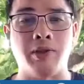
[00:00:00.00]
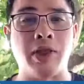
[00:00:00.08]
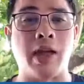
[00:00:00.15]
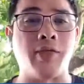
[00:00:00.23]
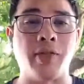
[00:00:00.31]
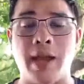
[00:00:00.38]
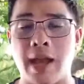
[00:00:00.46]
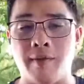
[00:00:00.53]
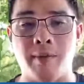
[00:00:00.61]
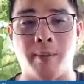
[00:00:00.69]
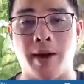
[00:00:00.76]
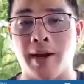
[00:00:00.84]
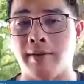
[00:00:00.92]
Nothing
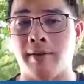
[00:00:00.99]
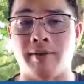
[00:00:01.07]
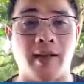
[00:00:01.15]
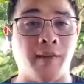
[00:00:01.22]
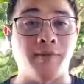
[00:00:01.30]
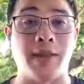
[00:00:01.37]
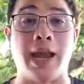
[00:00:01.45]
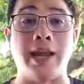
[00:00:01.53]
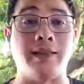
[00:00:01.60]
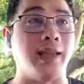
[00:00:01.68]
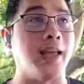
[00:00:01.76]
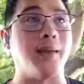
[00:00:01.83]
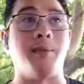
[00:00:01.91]
ever markets itself. The
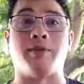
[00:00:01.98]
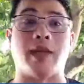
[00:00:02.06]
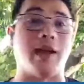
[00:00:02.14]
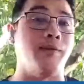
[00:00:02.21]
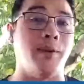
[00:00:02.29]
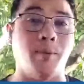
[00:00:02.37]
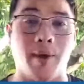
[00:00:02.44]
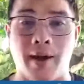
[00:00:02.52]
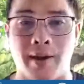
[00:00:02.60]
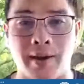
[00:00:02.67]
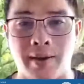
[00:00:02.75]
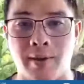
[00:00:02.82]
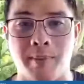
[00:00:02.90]
ATM is
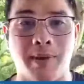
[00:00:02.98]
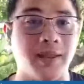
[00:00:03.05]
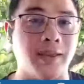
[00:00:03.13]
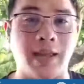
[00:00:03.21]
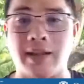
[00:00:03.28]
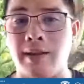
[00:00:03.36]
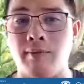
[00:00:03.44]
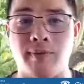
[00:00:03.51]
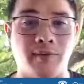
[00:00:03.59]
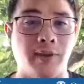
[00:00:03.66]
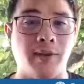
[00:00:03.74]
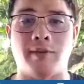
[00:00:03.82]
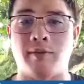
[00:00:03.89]
everywhere. But in the
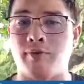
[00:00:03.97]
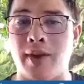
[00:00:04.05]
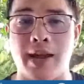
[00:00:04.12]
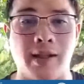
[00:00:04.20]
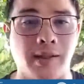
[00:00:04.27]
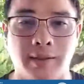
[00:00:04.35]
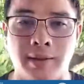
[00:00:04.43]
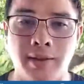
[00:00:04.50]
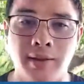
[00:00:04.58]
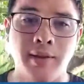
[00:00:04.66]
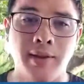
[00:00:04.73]
1950s it failed.